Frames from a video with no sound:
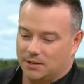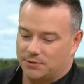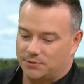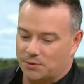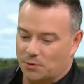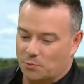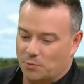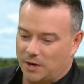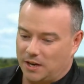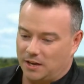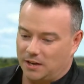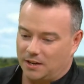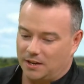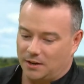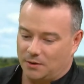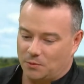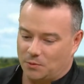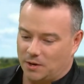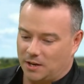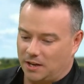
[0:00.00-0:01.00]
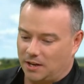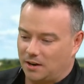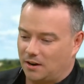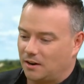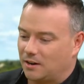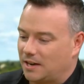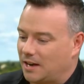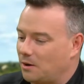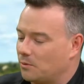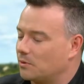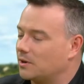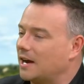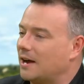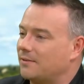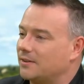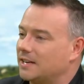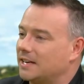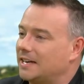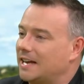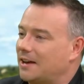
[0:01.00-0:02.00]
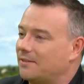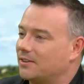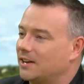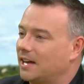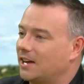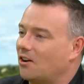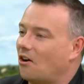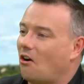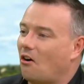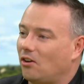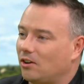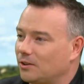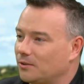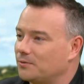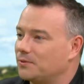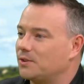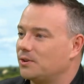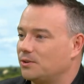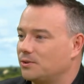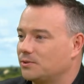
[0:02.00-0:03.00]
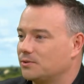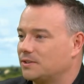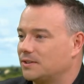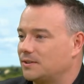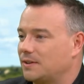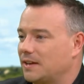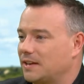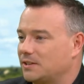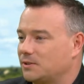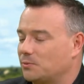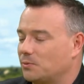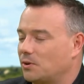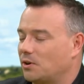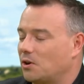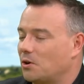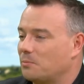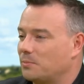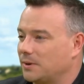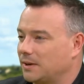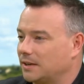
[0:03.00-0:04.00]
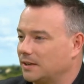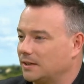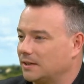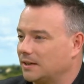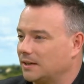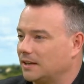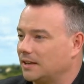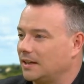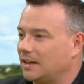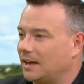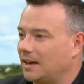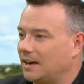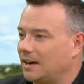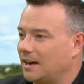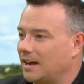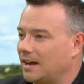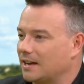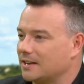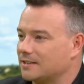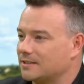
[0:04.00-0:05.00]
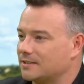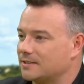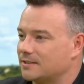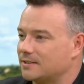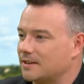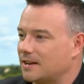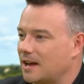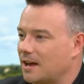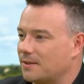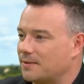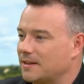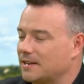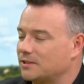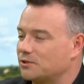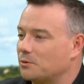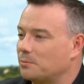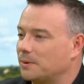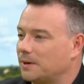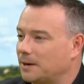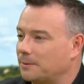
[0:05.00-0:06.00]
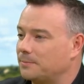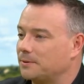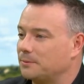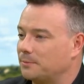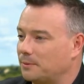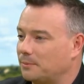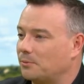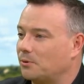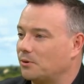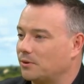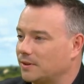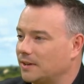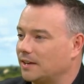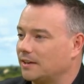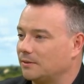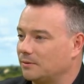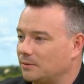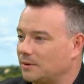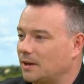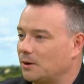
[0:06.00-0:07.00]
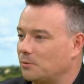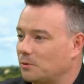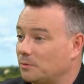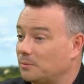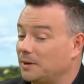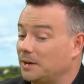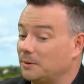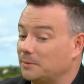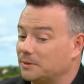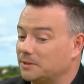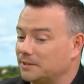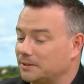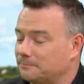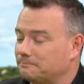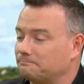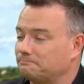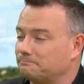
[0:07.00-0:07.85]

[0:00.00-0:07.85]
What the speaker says: So we're having to navigate all of those things, and we're hoping that as things open up a little bit more, that we'll be able to